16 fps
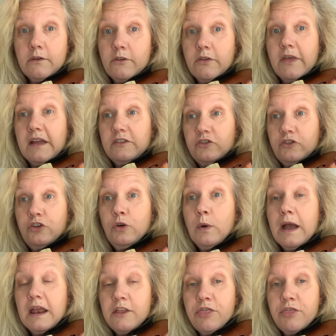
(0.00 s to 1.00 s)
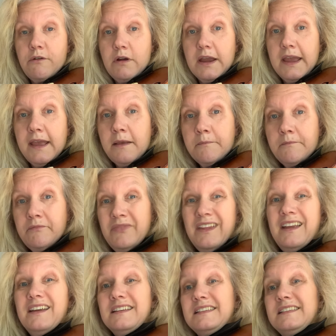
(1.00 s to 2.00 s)
So that's two out of three.
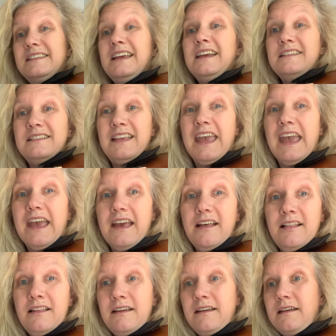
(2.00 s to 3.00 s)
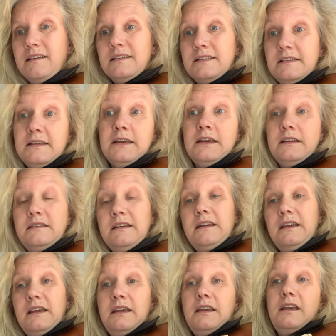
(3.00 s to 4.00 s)
C scale, C, D,
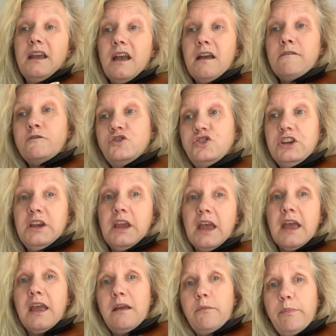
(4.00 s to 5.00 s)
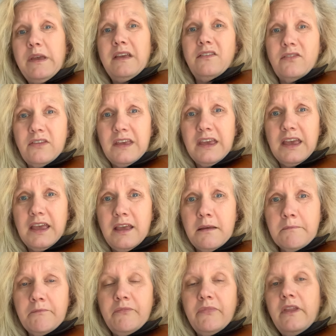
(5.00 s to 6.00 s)
E, F, G, A, B, C.
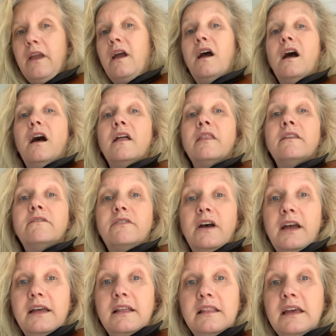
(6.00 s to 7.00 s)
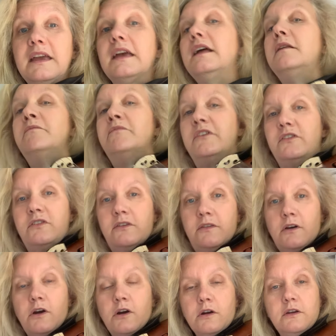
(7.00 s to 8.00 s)
On the violin, this is
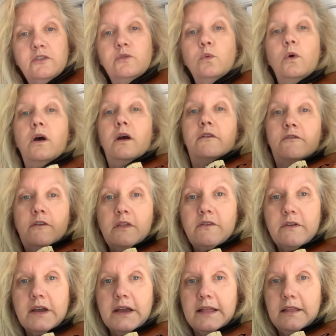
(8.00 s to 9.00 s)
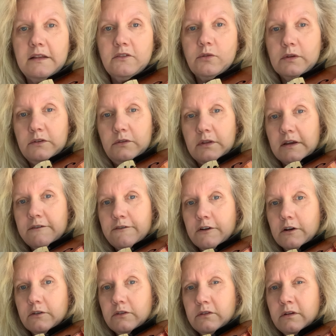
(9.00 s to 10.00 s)
the hardest one for the violin, so I'll do that
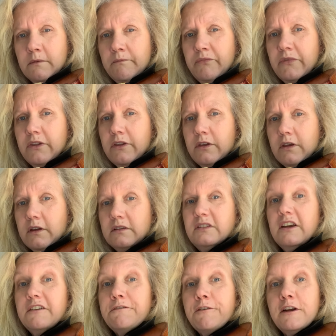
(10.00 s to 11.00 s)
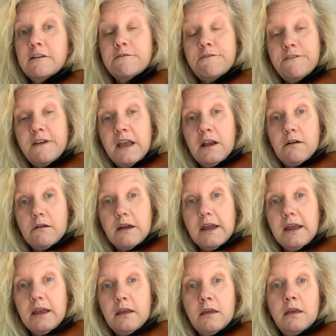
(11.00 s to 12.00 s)
first. Different
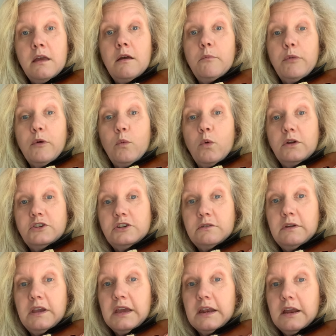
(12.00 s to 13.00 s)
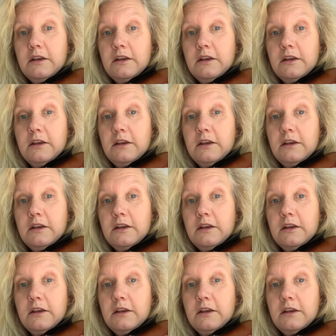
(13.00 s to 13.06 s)
fingering, but once you get